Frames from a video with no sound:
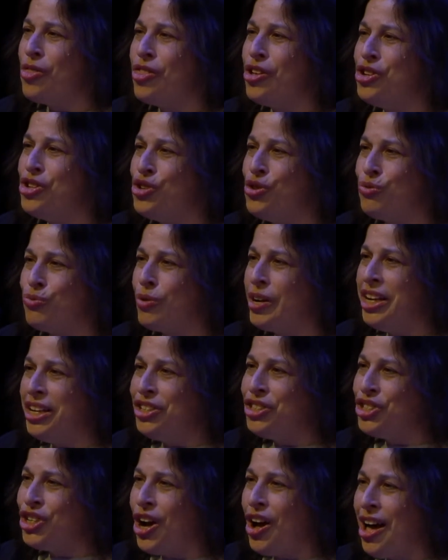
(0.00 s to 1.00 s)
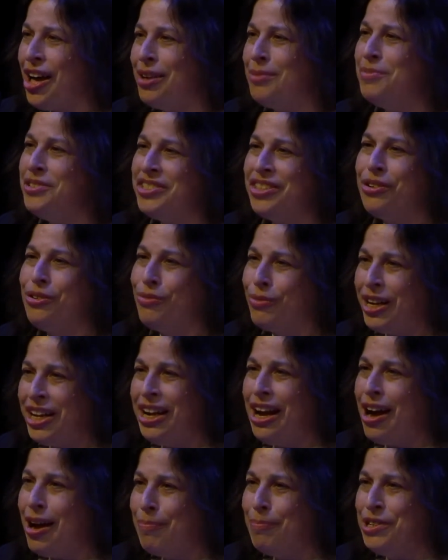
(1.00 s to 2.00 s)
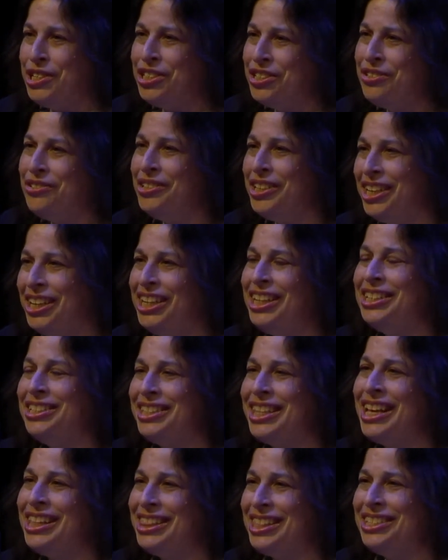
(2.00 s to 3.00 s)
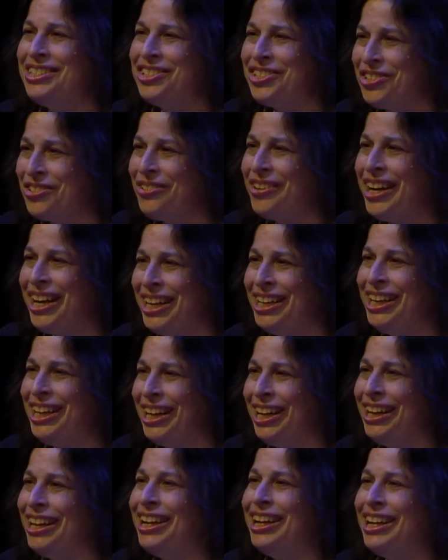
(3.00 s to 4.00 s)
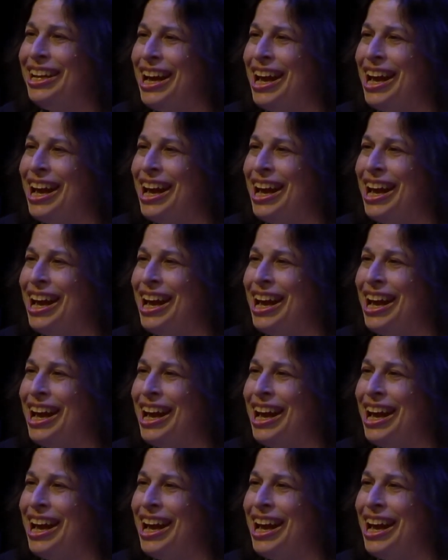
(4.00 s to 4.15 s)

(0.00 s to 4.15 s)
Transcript: the great jobs, the great opportunities that this training